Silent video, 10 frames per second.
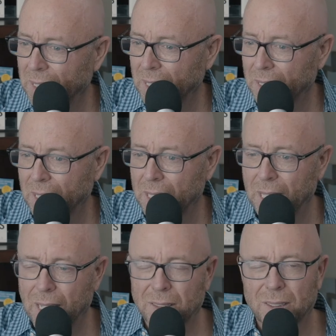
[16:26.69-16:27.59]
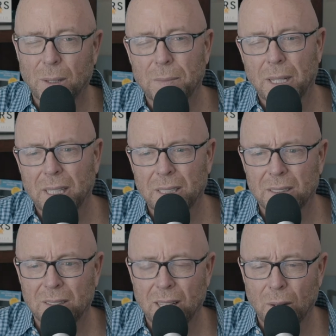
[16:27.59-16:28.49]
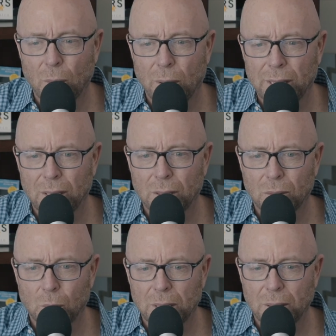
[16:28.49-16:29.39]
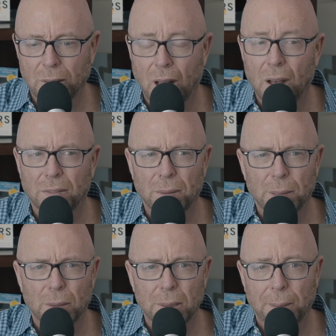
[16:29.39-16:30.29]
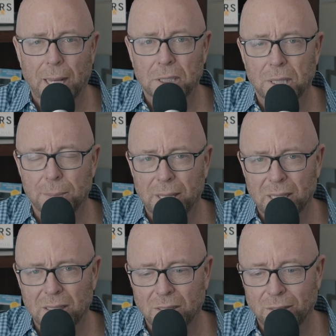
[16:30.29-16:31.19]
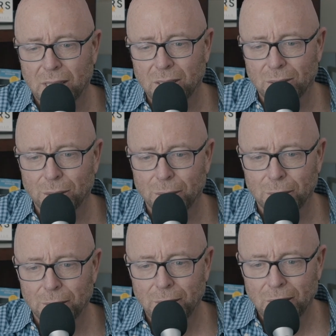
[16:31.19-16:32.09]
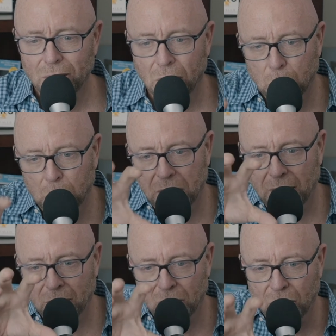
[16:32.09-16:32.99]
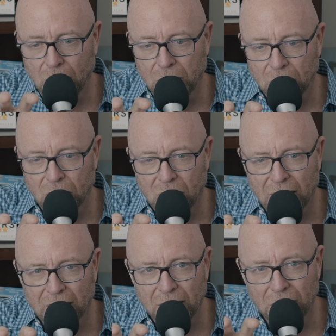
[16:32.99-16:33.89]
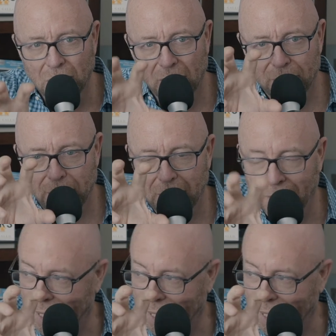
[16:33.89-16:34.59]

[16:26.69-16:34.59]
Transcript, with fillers: the, then then it's something. The second one is what do you love? I mean, what are you passionate about? That's the second circle. So let's pretend those intersect. That you love being an